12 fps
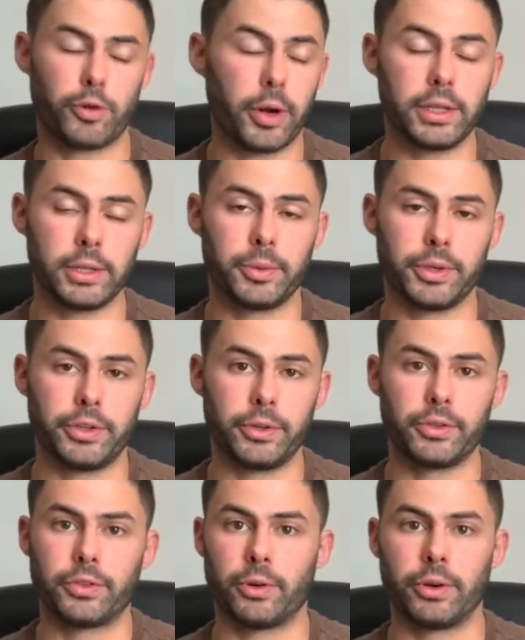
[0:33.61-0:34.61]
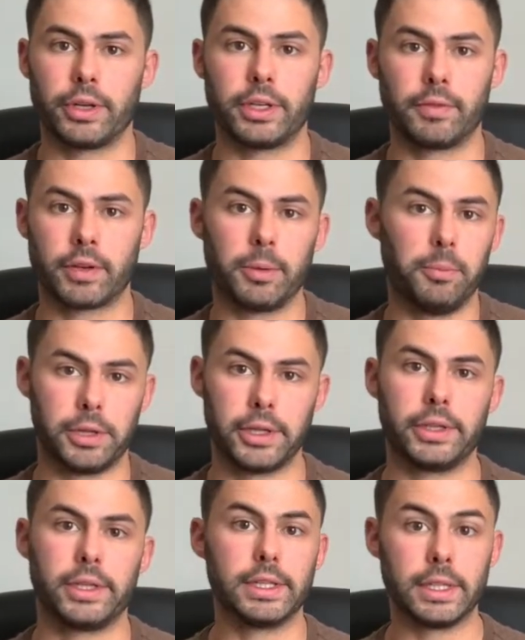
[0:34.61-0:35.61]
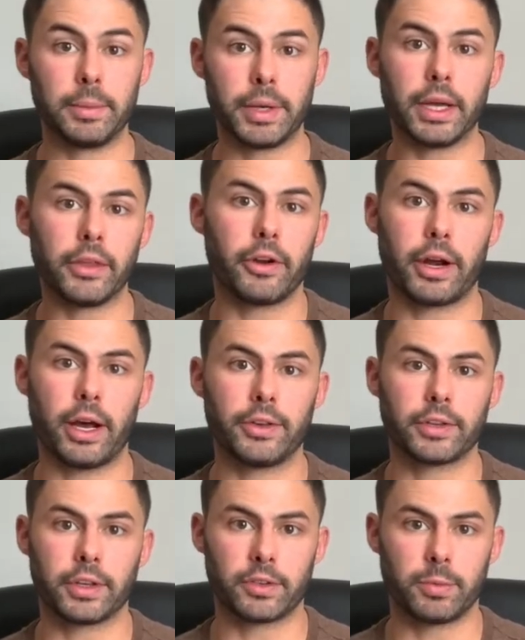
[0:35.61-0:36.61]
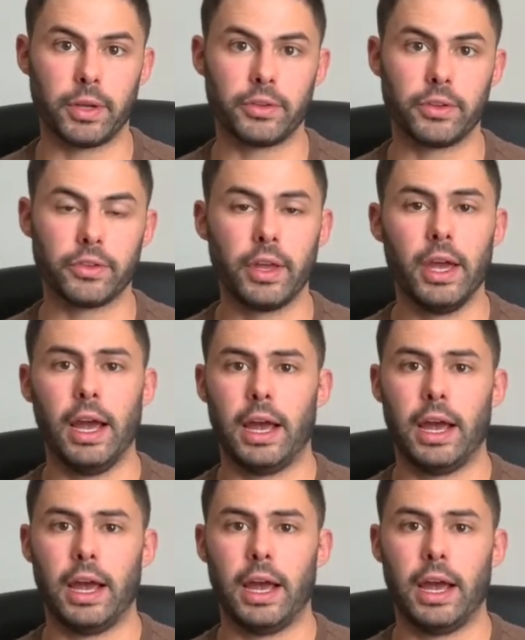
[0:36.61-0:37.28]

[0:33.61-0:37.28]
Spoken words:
greatly reduce or even completely eliminate their housing expenses,